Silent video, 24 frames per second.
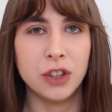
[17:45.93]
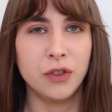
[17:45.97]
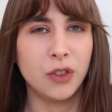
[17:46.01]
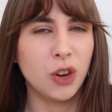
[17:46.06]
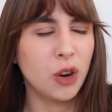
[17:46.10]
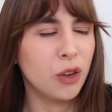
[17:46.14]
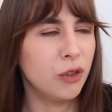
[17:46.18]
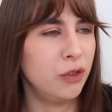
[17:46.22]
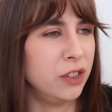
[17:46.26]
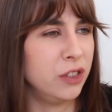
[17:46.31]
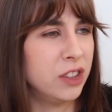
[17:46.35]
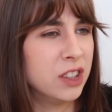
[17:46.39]
You've
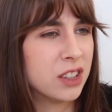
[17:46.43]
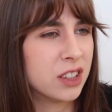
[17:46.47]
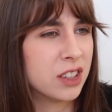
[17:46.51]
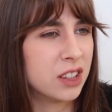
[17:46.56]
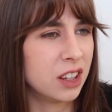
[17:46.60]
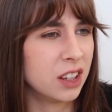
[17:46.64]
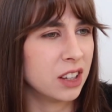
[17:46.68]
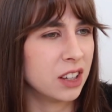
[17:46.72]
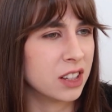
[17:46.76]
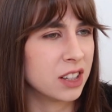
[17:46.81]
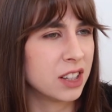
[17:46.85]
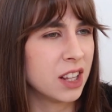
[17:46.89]
got
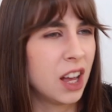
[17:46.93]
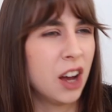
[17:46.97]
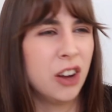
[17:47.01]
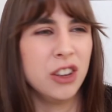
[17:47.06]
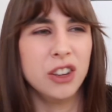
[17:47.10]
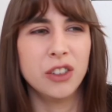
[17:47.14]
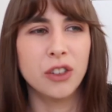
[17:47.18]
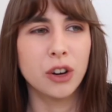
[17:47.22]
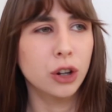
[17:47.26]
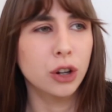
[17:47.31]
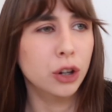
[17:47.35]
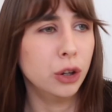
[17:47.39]
Vincent Cassel,
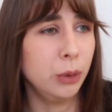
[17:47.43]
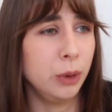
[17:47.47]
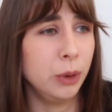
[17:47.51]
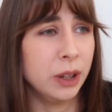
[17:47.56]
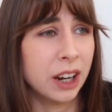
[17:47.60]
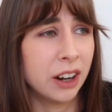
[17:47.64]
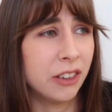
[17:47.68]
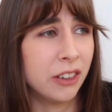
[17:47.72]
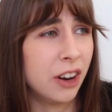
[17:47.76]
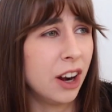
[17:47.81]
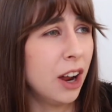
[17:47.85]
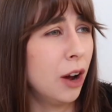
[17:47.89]
you've got Louis
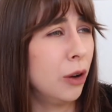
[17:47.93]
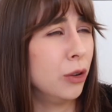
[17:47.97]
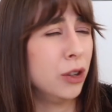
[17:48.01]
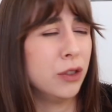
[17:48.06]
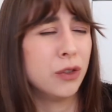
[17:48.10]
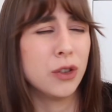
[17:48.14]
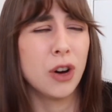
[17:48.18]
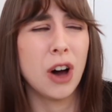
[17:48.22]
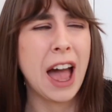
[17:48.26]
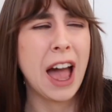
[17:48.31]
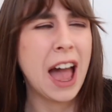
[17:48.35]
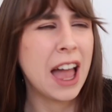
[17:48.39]
Garrel,
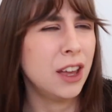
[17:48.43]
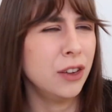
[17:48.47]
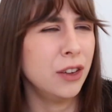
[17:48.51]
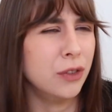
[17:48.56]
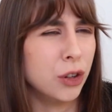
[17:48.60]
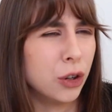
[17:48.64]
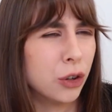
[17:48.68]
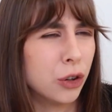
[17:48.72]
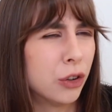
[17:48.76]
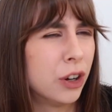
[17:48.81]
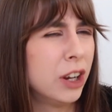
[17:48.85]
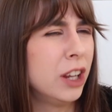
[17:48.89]
you've got
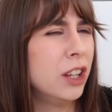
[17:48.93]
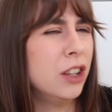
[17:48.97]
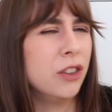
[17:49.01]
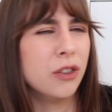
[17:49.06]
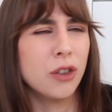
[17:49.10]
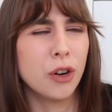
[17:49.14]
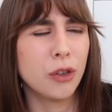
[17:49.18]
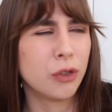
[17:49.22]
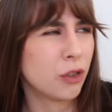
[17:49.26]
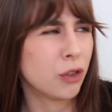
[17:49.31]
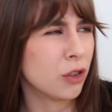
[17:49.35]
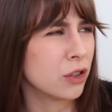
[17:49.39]
Ava Green, you've
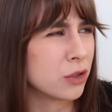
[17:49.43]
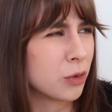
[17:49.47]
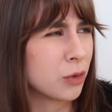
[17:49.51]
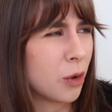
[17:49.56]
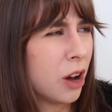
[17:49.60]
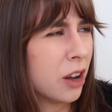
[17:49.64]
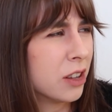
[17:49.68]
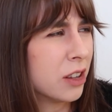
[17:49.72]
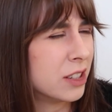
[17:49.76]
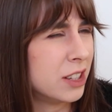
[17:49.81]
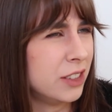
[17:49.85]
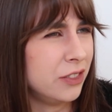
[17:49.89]
got
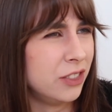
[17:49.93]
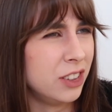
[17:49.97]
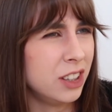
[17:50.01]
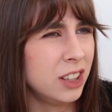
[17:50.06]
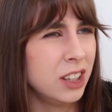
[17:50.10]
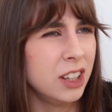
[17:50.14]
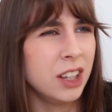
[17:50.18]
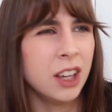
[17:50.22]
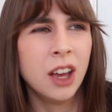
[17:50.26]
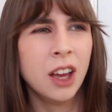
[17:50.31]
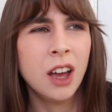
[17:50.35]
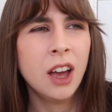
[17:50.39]
Francois
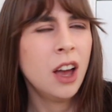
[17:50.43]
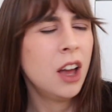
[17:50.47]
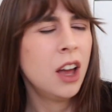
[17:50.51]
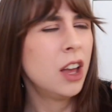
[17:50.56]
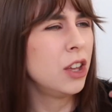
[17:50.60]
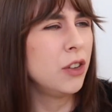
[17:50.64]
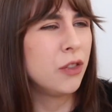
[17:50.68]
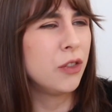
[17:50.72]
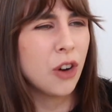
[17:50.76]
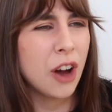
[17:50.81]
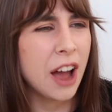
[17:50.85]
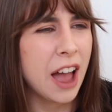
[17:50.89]
Civil,
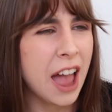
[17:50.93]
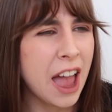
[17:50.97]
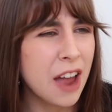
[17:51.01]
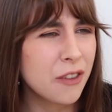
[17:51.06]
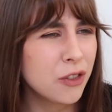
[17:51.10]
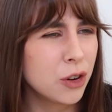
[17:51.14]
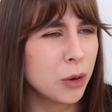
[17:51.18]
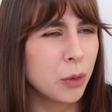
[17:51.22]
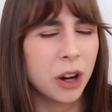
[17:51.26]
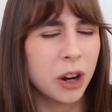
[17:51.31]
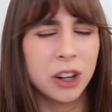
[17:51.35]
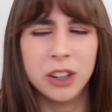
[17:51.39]
you've got
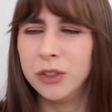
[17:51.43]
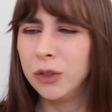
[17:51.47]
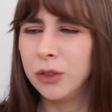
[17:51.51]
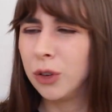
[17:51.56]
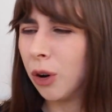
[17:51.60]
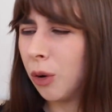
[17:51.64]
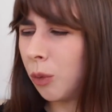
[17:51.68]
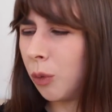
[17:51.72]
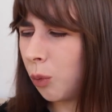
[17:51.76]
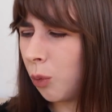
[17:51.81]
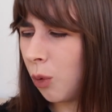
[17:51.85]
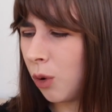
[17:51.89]
everyone. You've
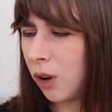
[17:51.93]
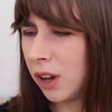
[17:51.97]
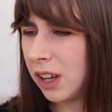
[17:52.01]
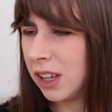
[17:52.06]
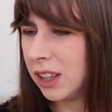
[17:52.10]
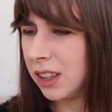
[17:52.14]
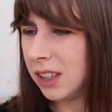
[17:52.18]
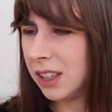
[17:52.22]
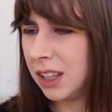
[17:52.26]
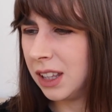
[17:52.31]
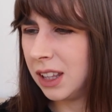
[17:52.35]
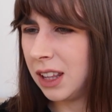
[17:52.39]
got
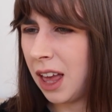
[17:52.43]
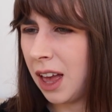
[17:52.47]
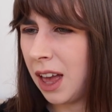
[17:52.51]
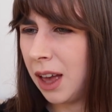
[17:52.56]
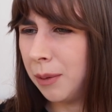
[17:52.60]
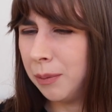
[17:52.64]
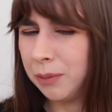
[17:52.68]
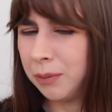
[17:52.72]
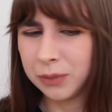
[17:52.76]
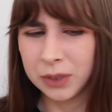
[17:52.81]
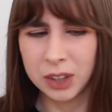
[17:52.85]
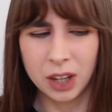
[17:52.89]

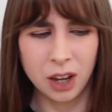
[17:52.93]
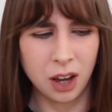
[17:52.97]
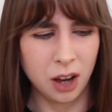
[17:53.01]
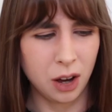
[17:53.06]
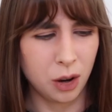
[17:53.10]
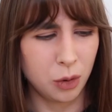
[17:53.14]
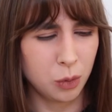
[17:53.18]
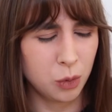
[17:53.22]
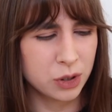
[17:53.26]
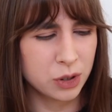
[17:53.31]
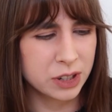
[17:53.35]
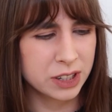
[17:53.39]

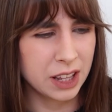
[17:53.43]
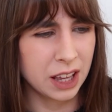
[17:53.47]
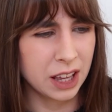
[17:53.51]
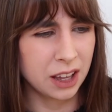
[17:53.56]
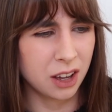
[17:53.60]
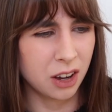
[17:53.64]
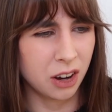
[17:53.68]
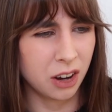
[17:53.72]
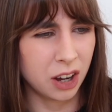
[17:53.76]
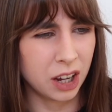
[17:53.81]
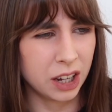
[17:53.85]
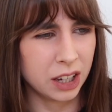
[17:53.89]
what's that
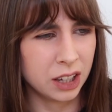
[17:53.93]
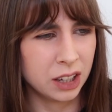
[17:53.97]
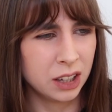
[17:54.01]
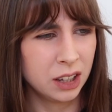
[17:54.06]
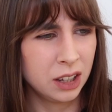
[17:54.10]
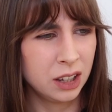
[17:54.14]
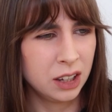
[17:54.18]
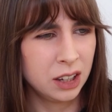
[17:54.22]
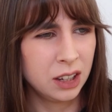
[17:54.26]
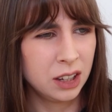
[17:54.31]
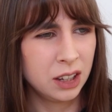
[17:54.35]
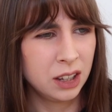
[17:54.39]
guy?
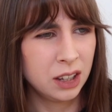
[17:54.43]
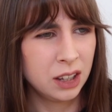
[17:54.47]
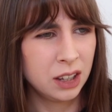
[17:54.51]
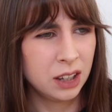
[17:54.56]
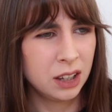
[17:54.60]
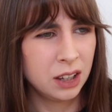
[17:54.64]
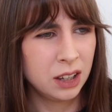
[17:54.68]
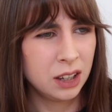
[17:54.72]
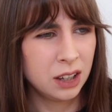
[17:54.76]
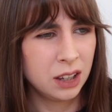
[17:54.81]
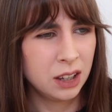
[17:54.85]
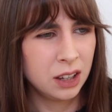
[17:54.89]

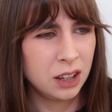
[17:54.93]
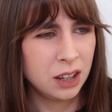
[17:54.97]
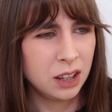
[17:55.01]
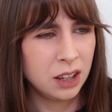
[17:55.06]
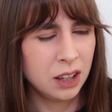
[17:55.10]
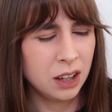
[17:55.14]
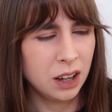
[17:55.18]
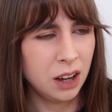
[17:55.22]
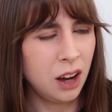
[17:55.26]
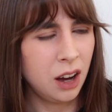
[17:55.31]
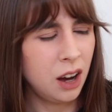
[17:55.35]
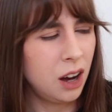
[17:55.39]

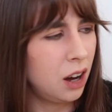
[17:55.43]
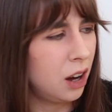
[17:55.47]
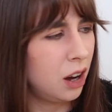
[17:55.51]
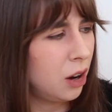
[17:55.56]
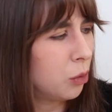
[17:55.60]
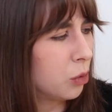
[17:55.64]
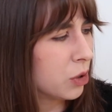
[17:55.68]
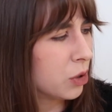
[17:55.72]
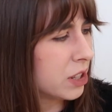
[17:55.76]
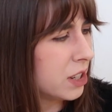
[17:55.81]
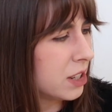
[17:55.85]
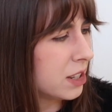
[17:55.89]

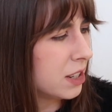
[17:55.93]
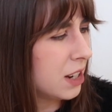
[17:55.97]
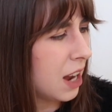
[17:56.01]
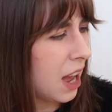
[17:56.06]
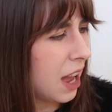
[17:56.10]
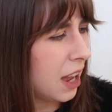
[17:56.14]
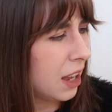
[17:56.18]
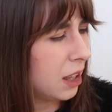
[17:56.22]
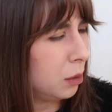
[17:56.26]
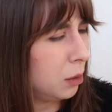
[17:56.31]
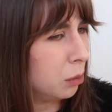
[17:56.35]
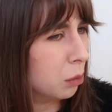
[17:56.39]
What's his
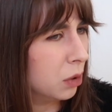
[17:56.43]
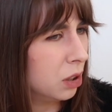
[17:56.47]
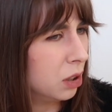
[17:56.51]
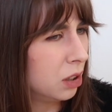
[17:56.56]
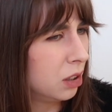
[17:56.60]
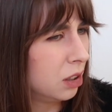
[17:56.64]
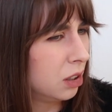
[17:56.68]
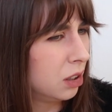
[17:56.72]
name?